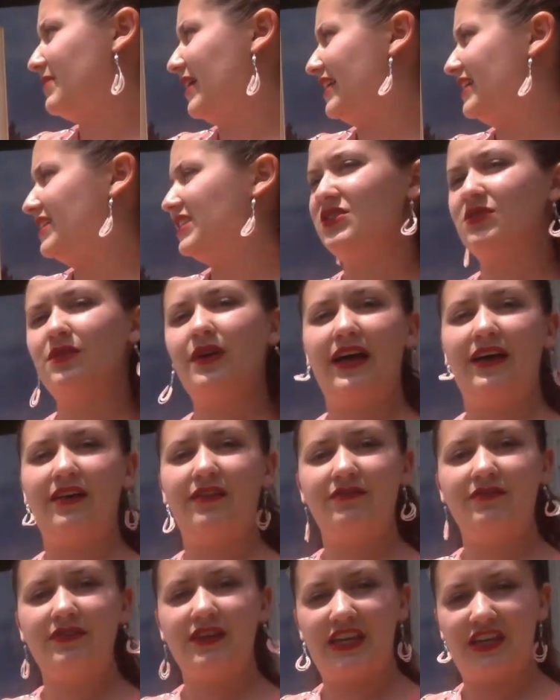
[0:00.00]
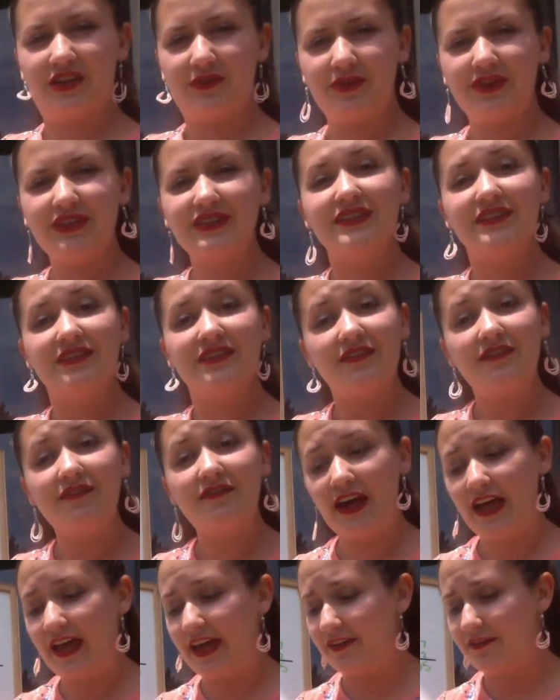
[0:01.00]
minus 12 equals
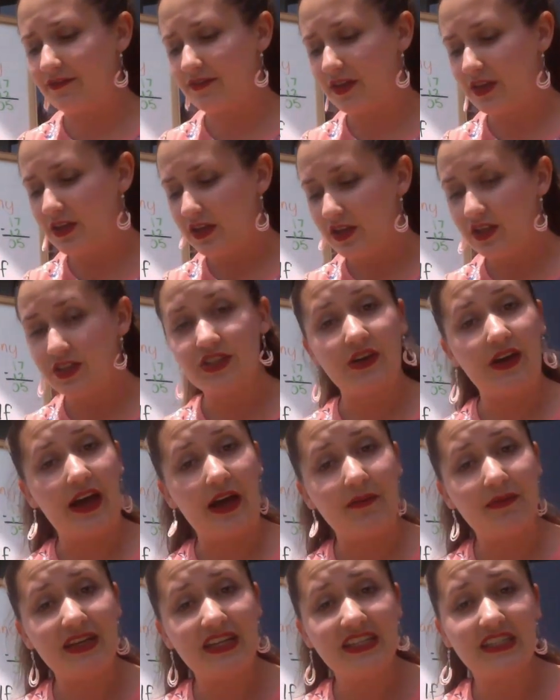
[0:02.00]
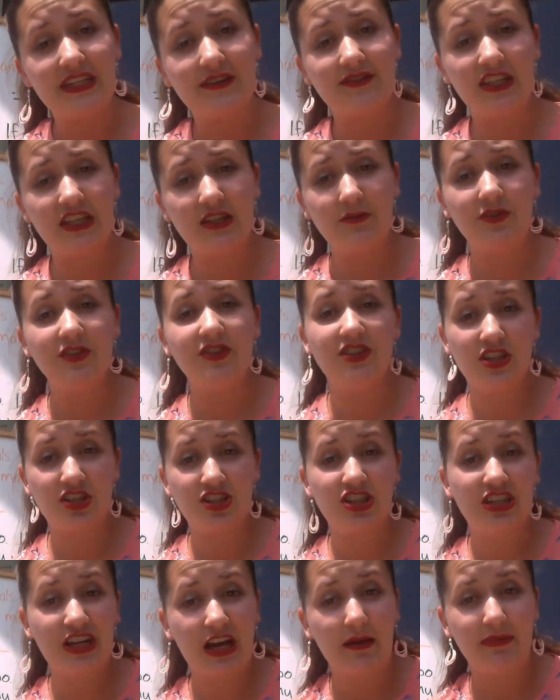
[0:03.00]
5. So how many stuffed animals did
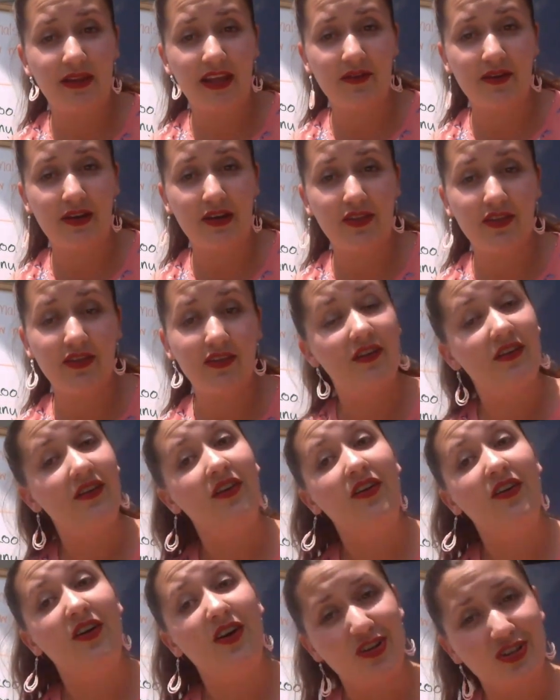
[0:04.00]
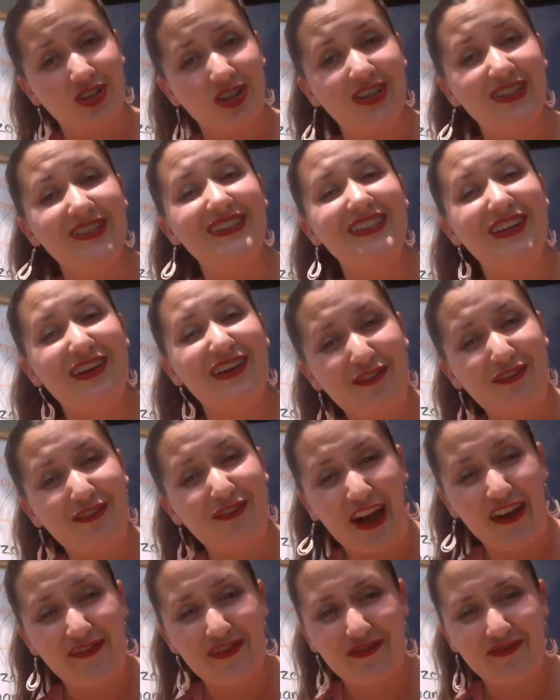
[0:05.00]
she not play with? Just
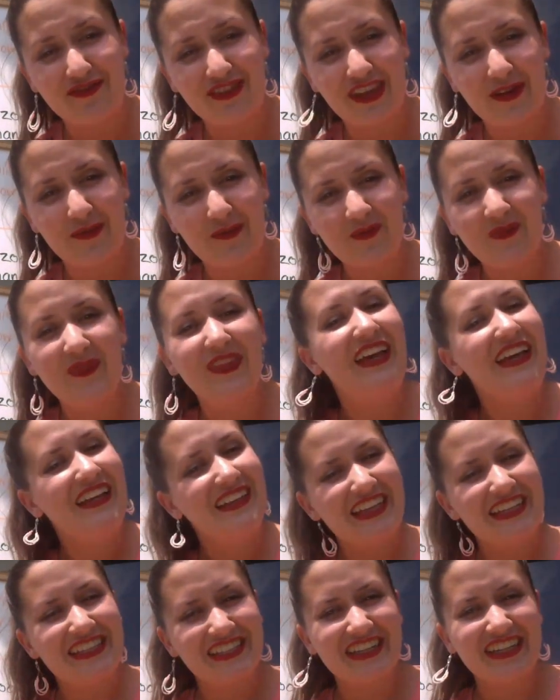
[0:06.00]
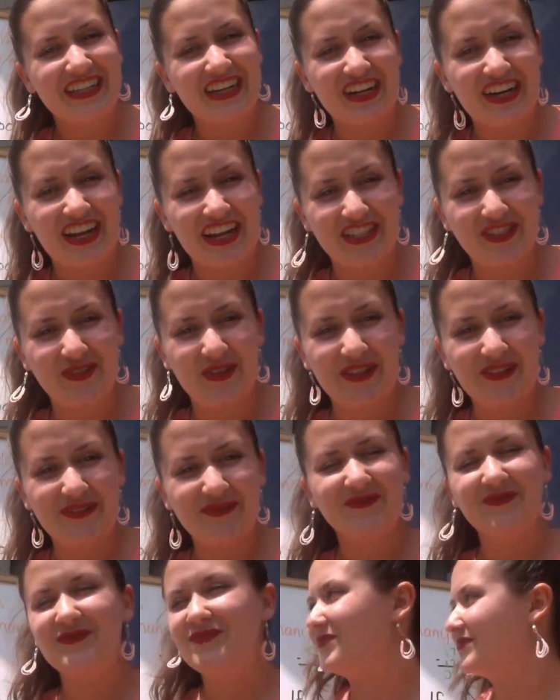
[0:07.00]
5 of them. Let's look at our next one.
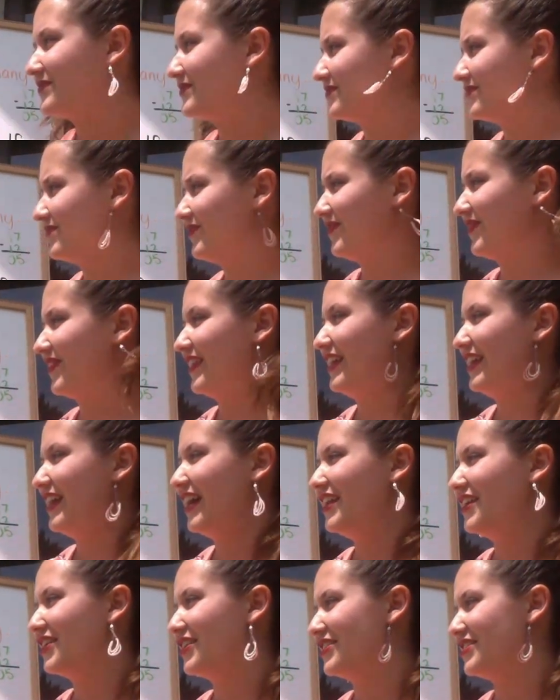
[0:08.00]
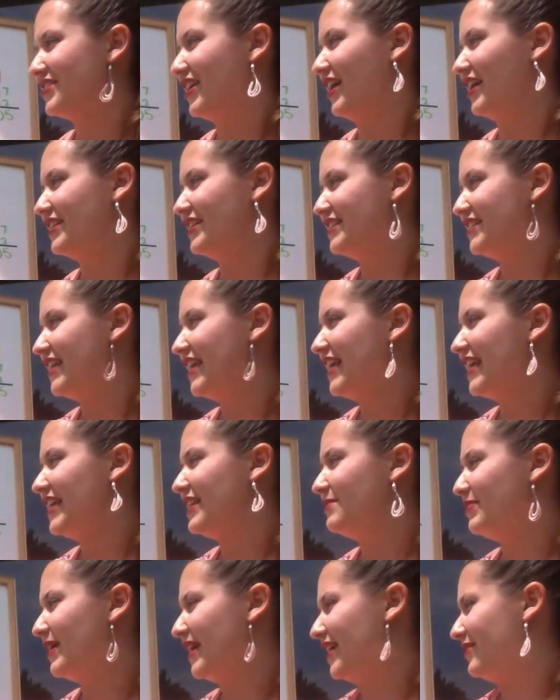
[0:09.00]
Gunnar saw
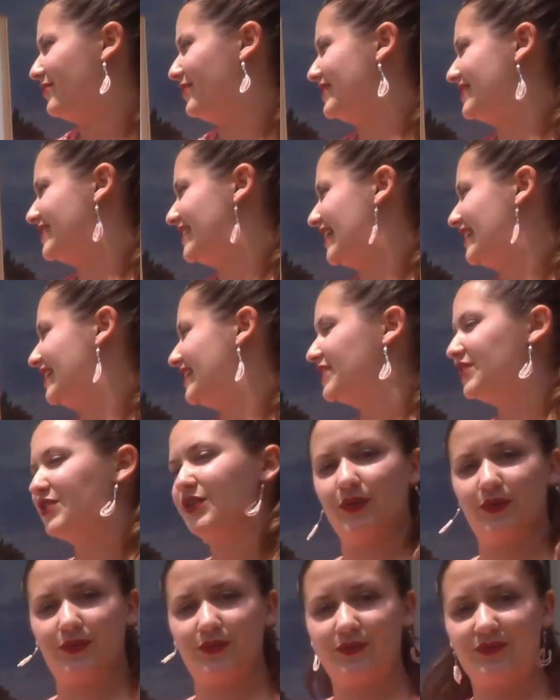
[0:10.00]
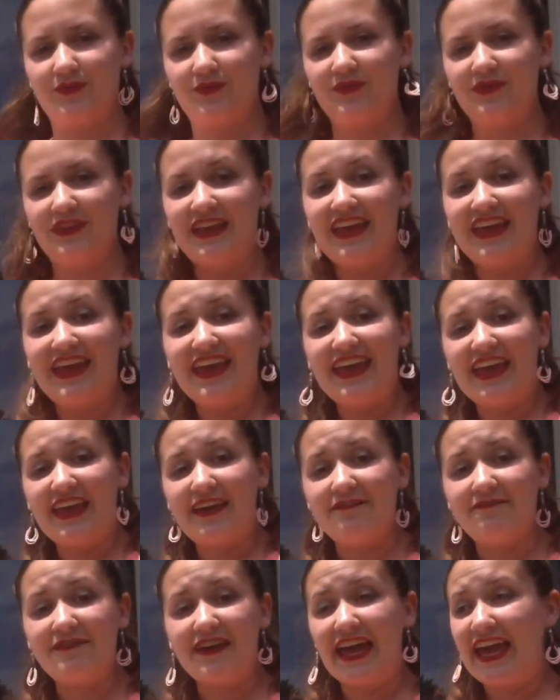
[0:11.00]
10 penguins at the zoo.
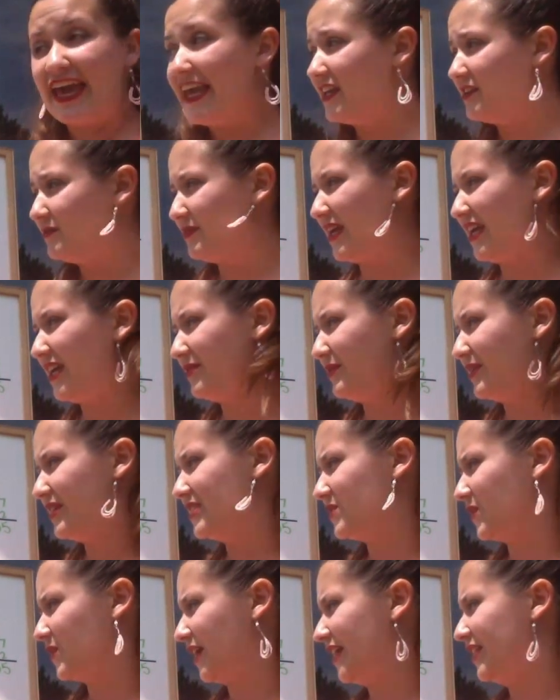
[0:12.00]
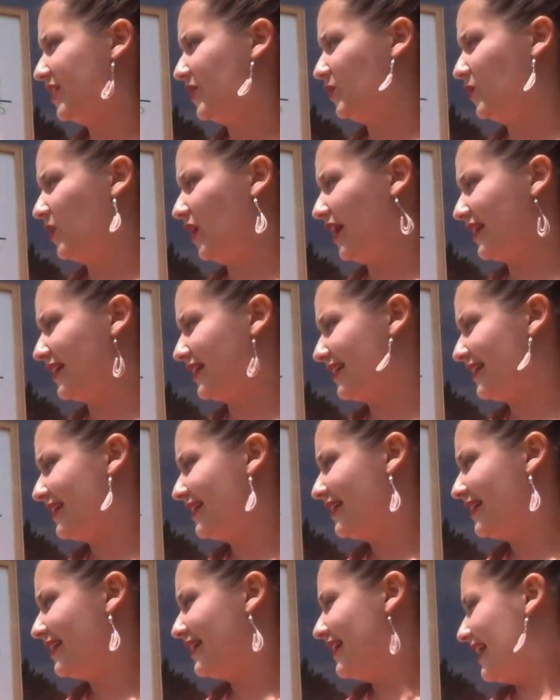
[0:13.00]
If 8 penguins were in the water,
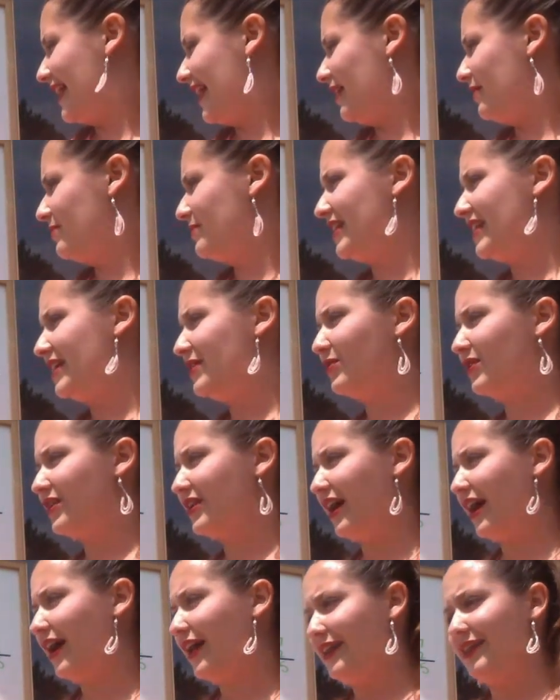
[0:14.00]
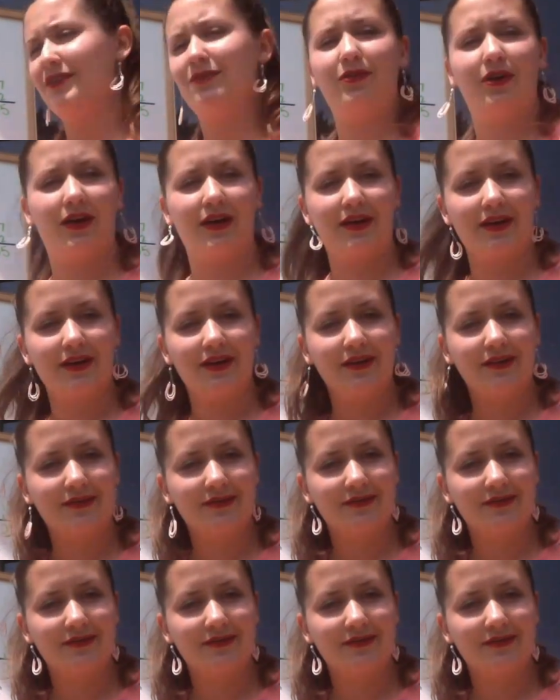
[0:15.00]
how many were not in the water?